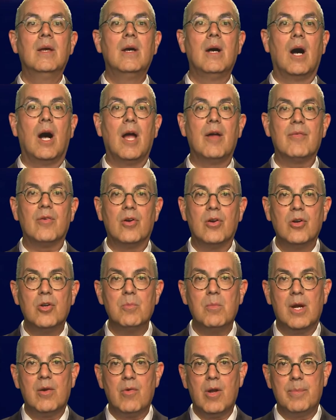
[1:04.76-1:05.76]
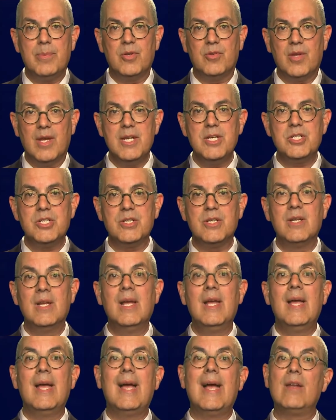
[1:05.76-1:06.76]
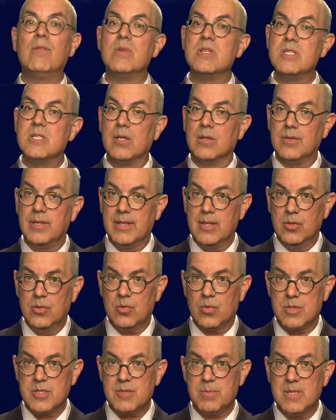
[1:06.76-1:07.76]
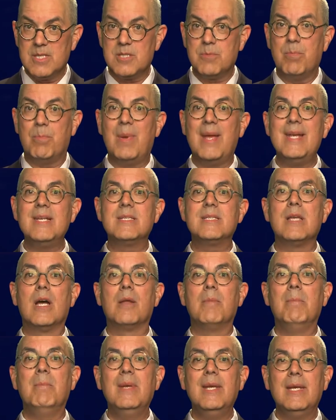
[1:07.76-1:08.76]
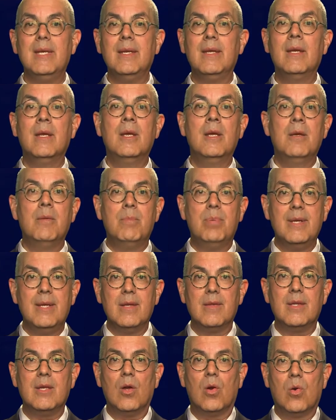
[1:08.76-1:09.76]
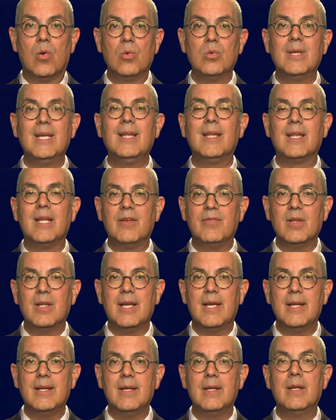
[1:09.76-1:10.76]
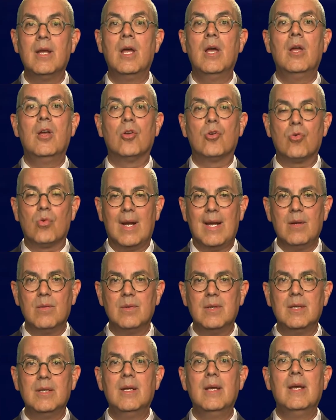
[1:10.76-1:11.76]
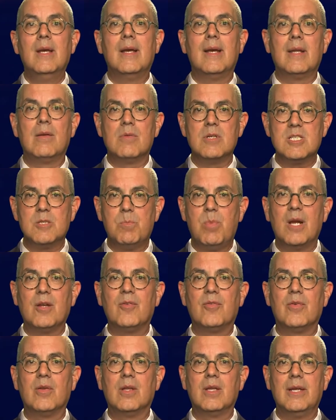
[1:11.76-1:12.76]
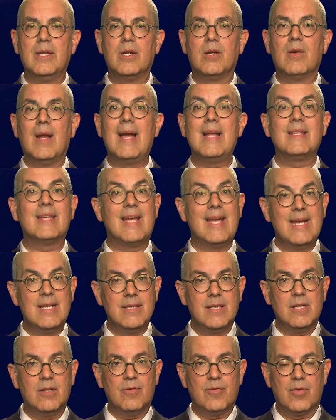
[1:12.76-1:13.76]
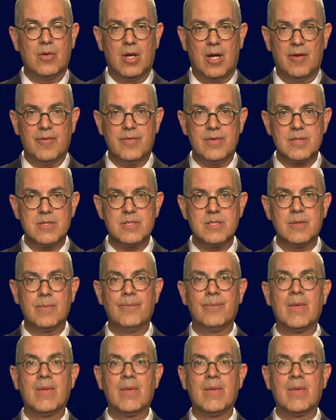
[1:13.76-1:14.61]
I've earned my reputation and resulting endorsements based on me being the only level-headed, grounded, and respectful leader and candidate for office.